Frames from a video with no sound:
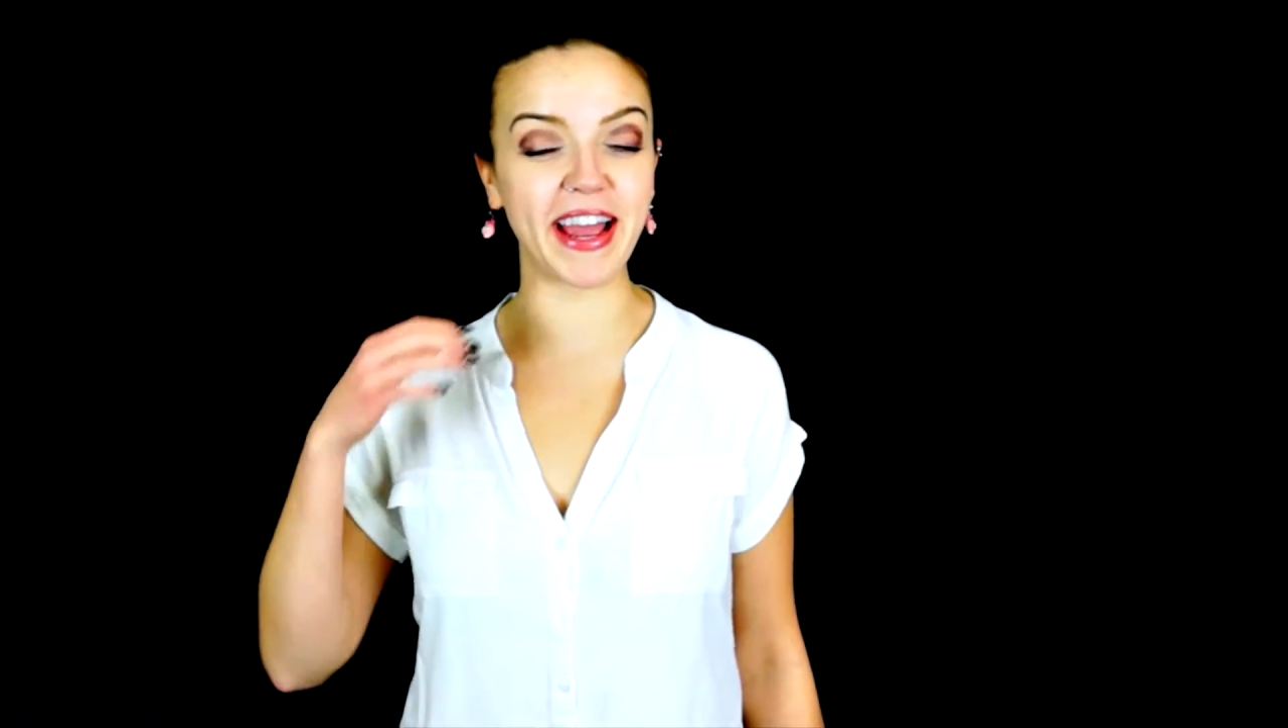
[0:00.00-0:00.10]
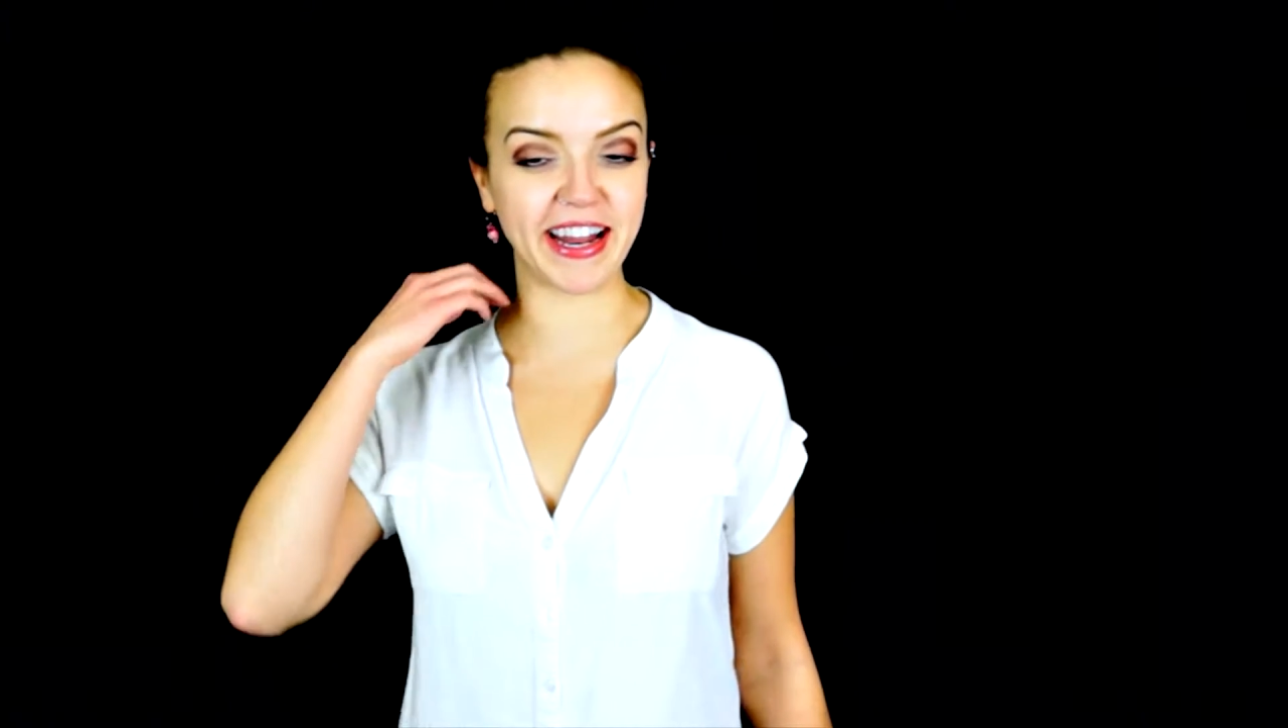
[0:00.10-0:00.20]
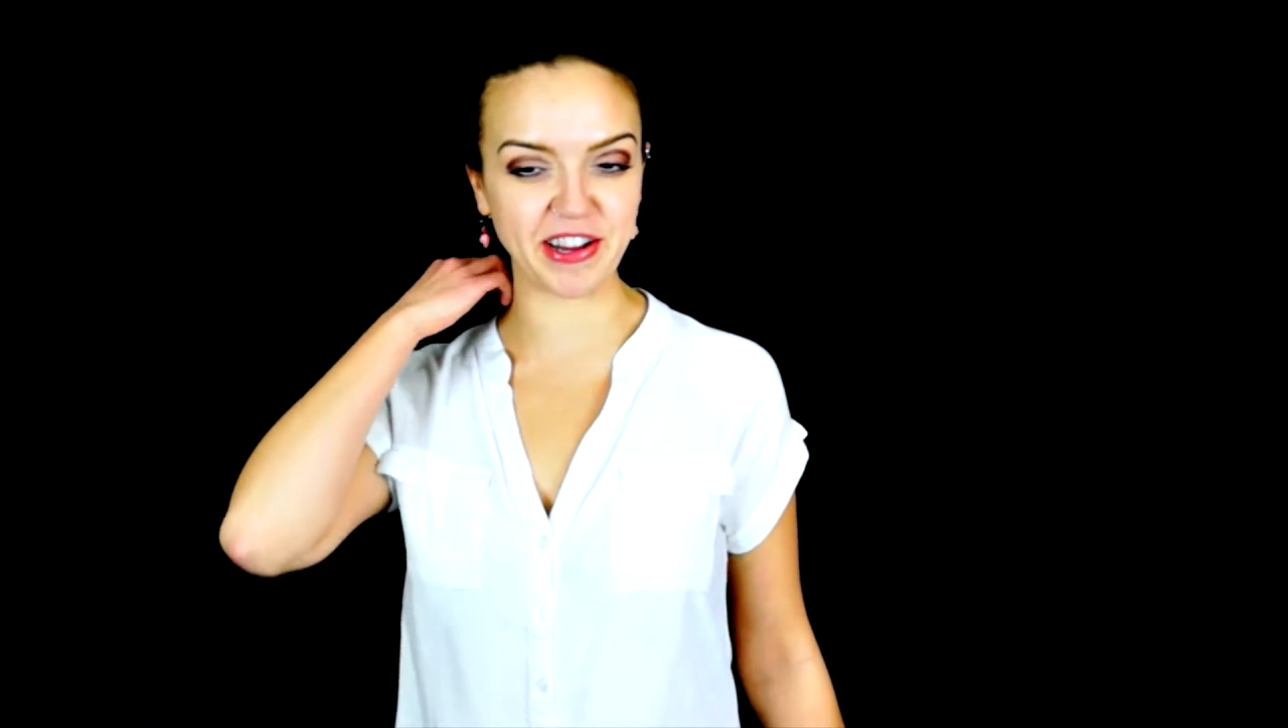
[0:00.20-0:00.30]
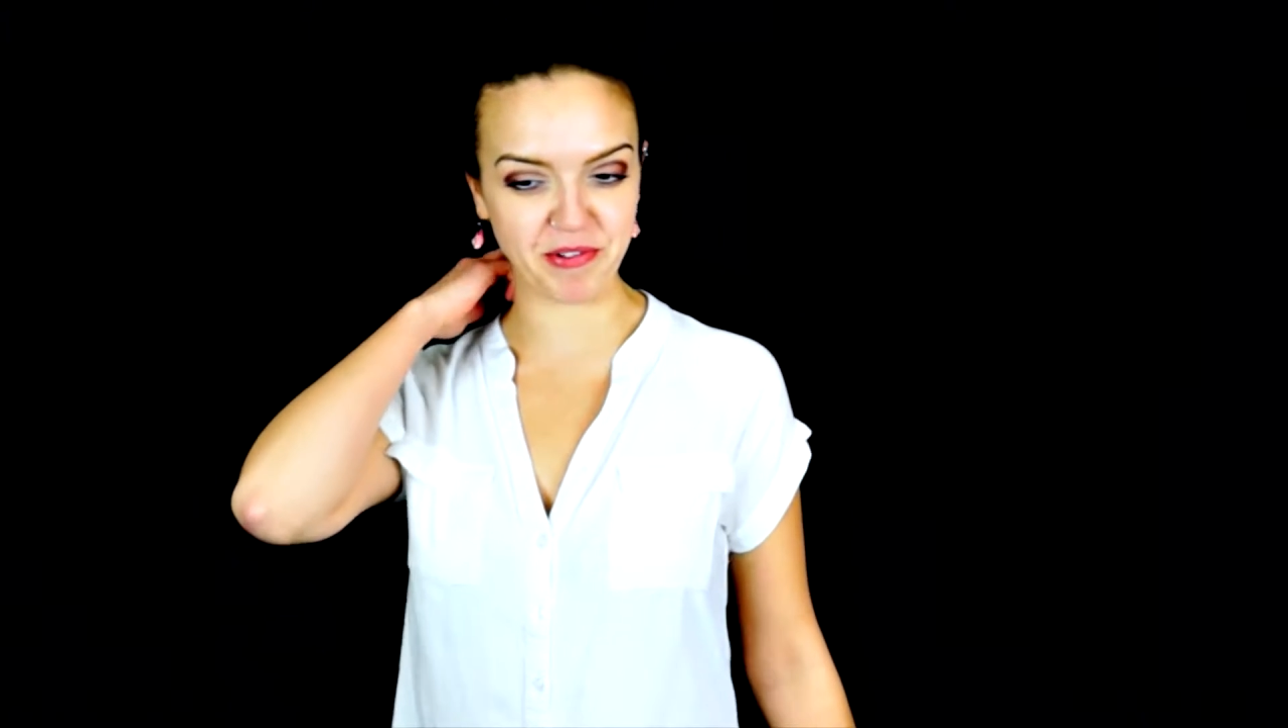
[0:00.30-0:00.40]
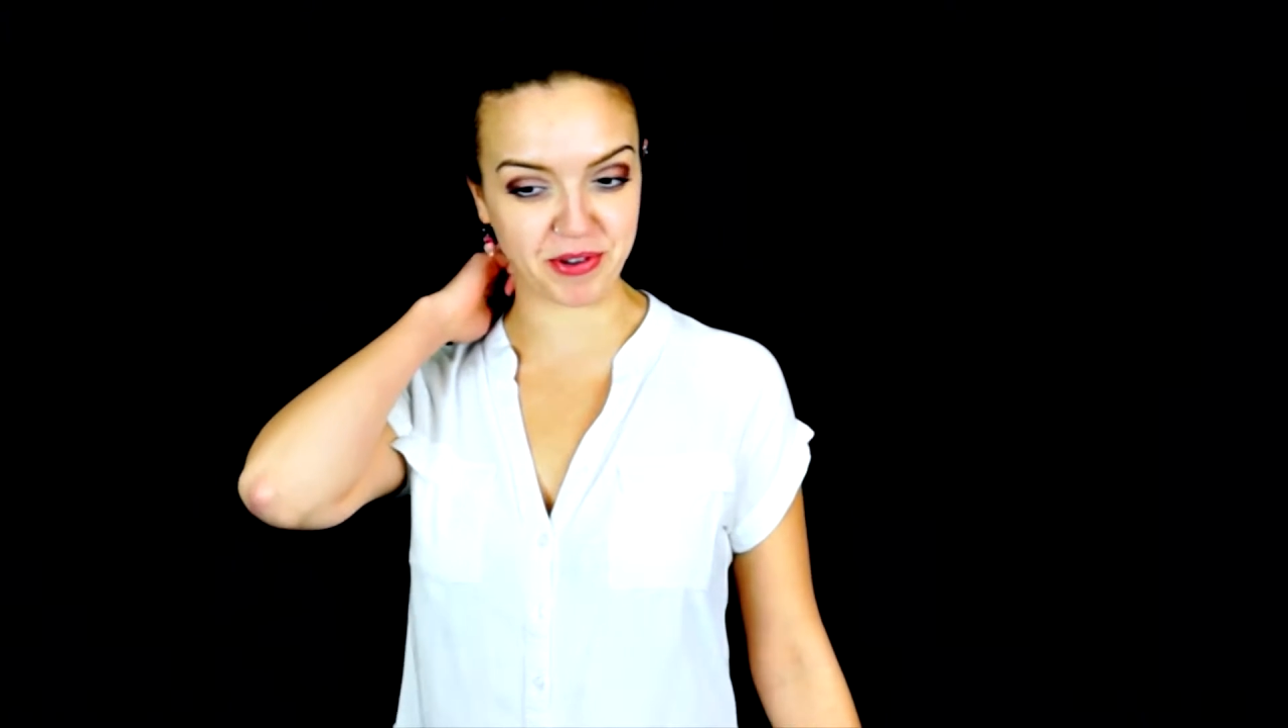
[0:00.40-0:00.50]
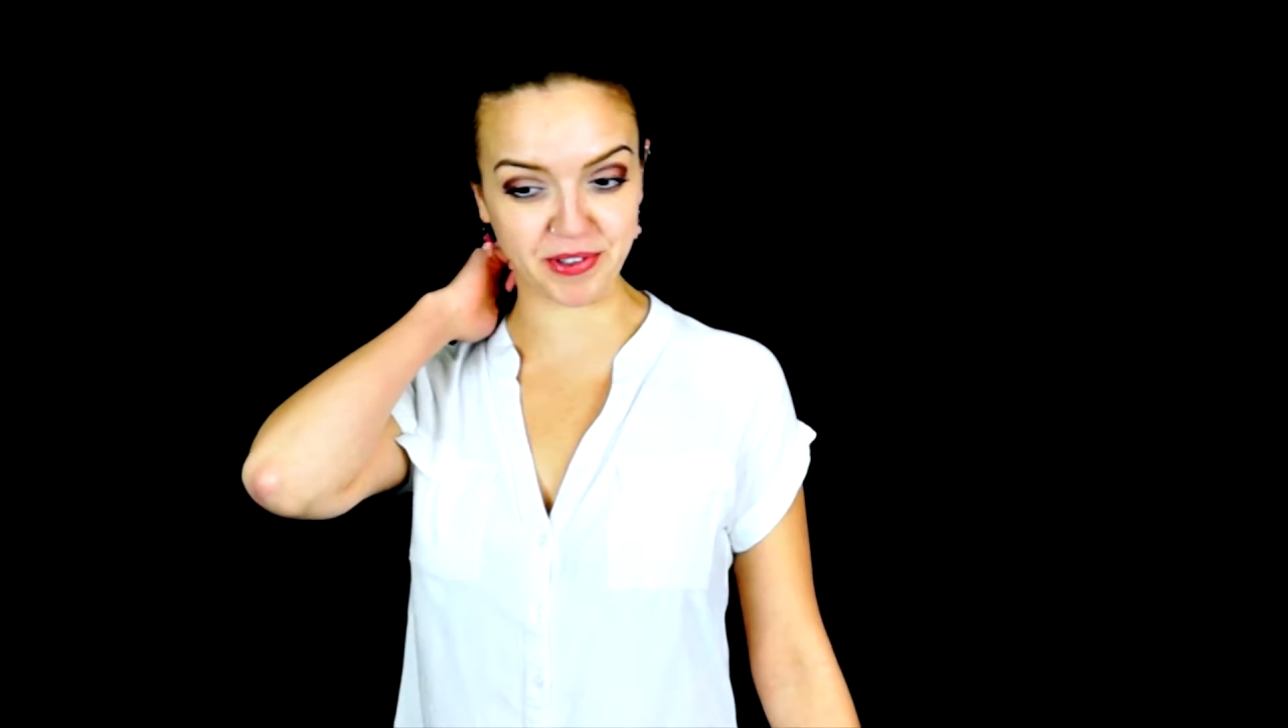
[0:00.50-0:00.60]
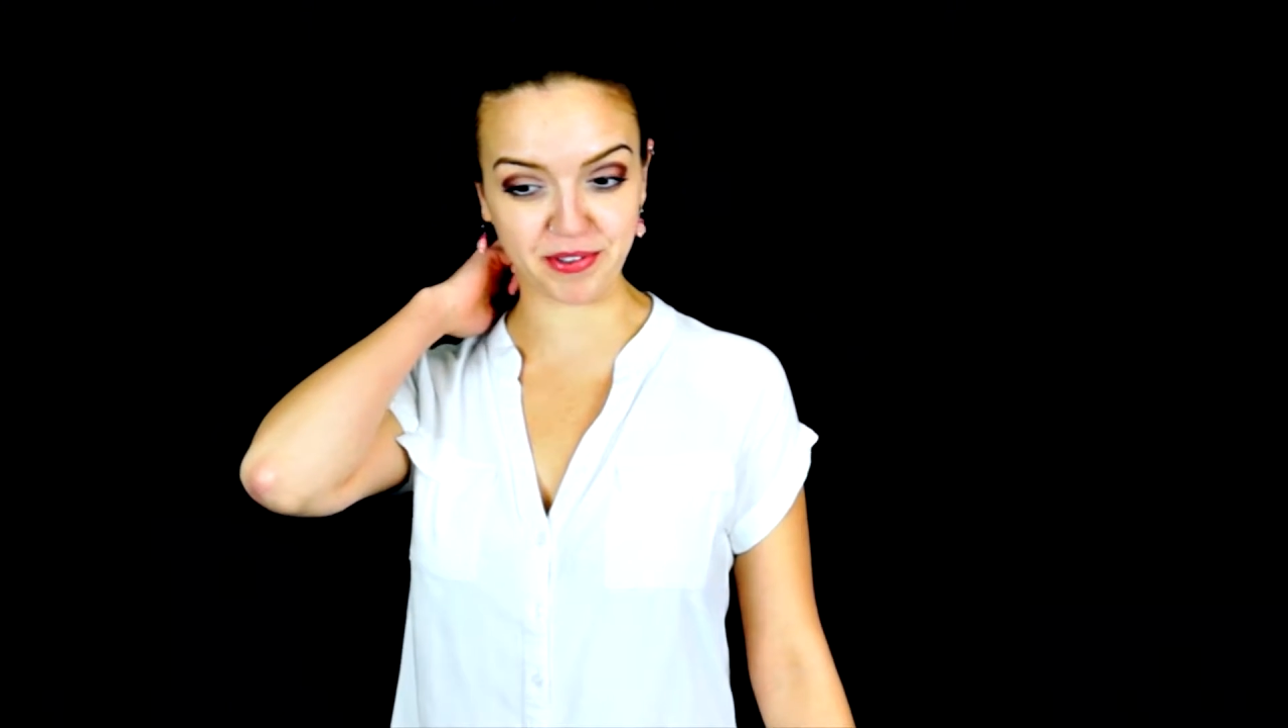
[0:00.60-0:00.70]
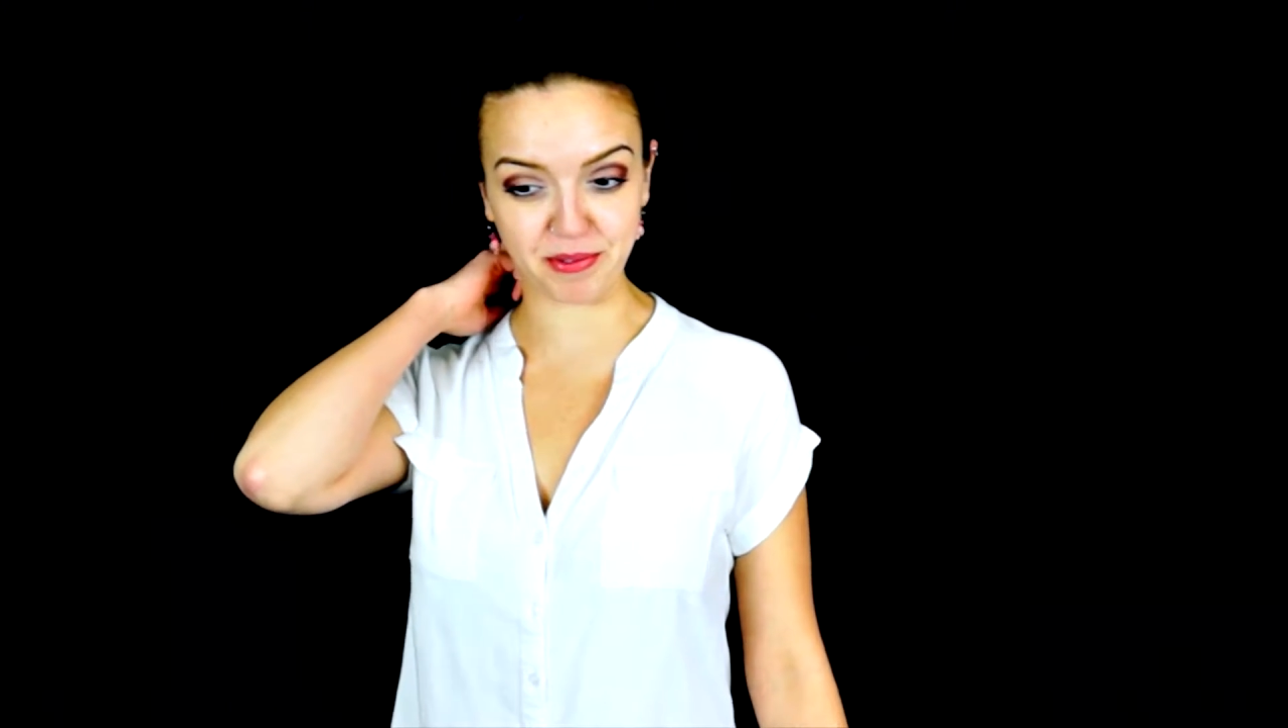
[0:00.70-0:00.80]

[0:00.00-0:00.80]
and it was